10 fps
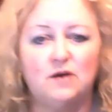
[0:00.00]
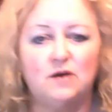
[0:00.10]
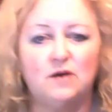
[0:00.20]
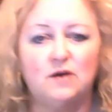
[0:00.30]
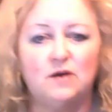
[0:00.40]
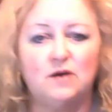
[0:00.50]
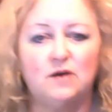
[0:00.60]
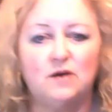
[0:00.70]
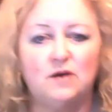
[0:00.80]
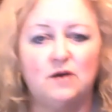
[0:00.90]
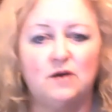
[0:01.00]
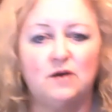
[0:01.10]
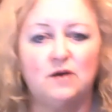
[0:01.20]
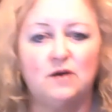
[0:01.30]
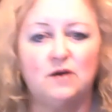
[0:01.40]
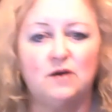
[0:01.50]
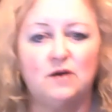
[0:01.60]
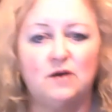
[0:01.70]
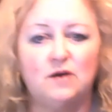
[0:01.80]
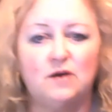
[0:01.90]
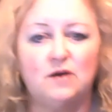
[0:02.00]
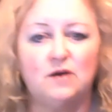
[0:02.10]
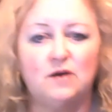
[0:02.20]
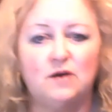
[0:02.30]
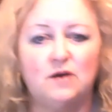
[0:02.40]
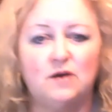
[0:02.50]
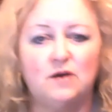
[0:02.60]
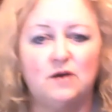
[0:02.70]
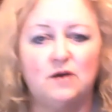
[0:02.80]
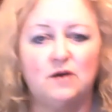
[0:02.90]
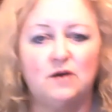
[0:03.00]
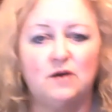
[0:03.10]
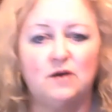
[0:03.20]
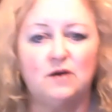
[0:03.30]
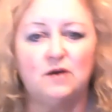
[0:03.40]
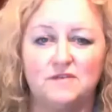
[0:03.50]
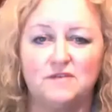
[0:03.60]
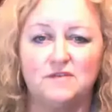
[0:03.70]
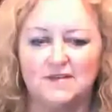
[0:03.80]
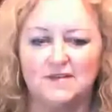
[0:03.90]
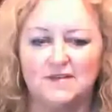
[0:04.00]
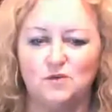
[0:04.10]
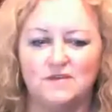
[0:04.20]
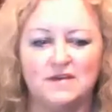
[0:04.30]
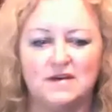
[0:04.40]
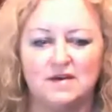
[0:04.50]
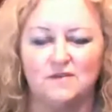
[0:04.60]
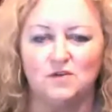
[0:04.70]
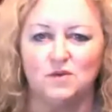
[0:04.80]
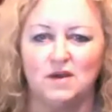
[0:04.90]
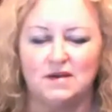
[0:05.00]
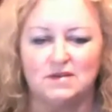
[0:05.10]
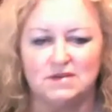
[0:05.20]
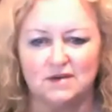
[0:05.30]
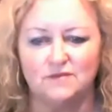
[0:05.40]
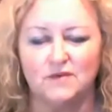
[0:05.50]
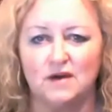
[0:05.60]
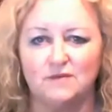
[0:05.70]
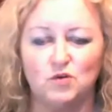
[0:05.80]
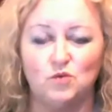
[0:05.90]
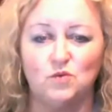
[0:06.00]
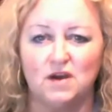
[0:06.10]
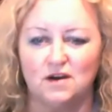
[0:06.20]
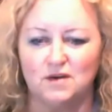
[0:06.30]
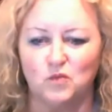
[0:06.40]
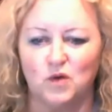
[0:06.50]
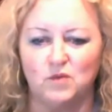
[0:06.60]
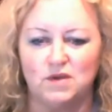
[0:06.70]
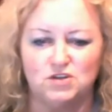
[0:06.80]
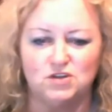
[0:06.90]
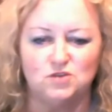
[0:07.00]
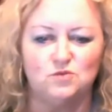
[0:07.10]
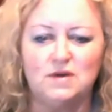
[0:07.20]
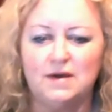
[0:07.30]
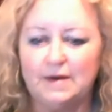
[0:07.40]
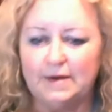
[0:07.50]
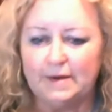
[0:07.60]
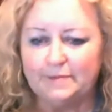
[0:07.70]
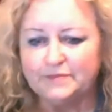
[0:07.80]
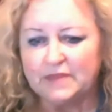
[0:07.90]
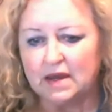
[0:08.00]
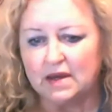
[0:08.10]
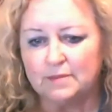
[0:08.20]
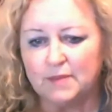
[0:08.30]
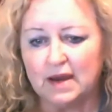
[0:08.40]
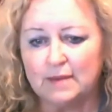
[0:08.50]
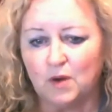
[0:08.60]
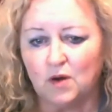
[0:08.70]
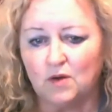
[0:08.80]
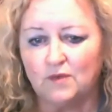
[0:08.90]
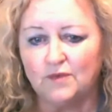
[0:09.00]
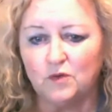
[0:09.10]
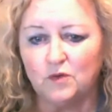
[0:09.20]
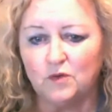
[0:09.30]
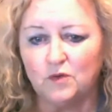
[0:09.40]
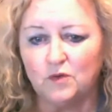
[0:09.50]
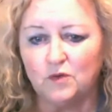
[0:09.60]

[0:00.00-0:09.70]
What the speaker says: this is the lower third that most of us use. It gives you an idea of who we are and what we do. I'm also with